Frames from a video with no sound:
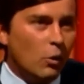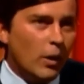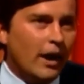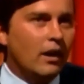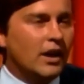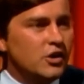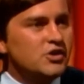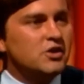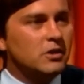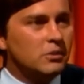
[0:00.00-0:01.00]
Well, I
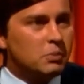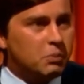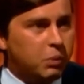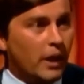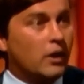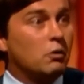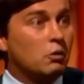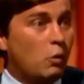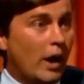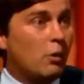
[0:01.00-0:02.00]
used to play
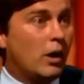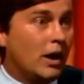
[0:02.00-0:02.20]
quite well.